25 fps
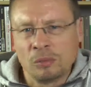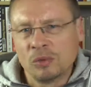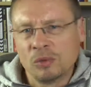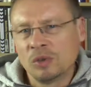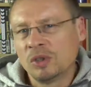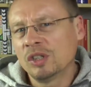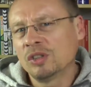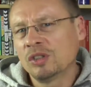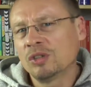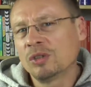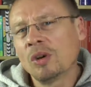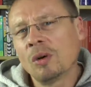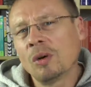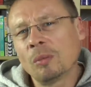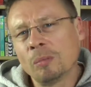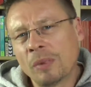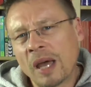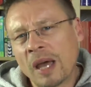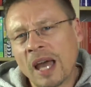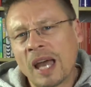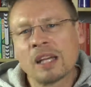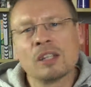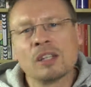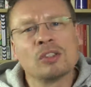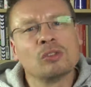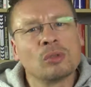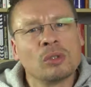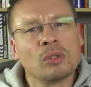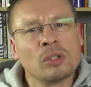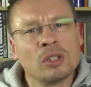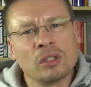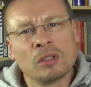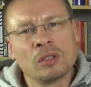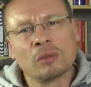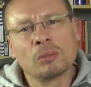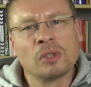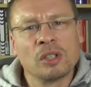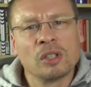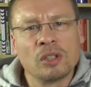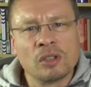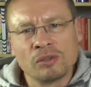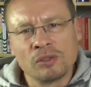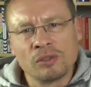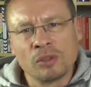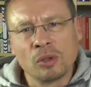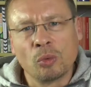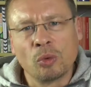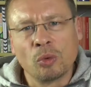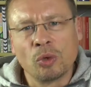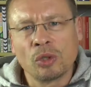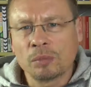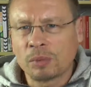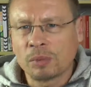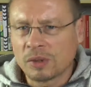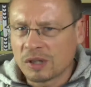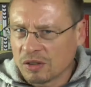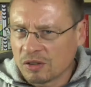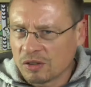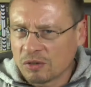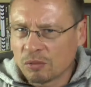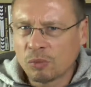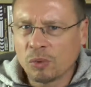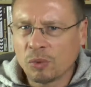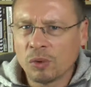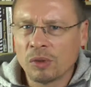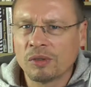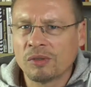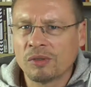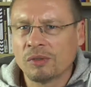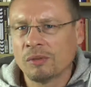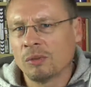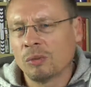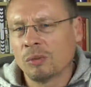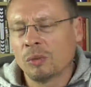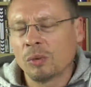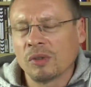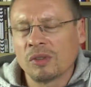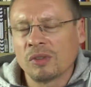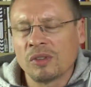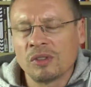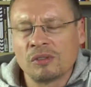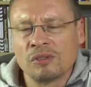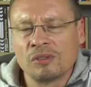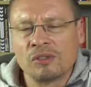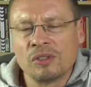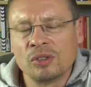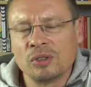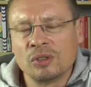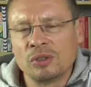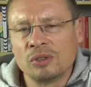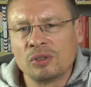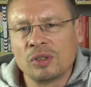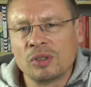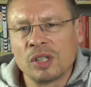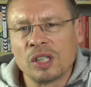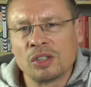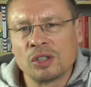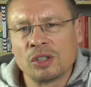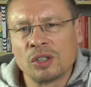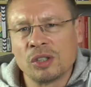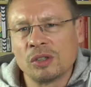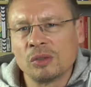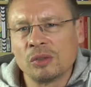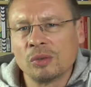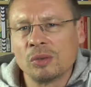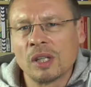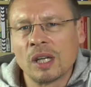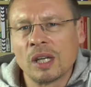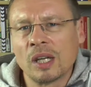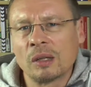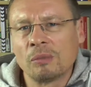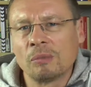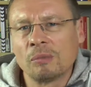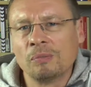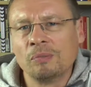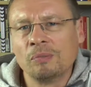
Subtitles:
You need to go back and do a little bit of your work, but it's worth it for you to actually do that.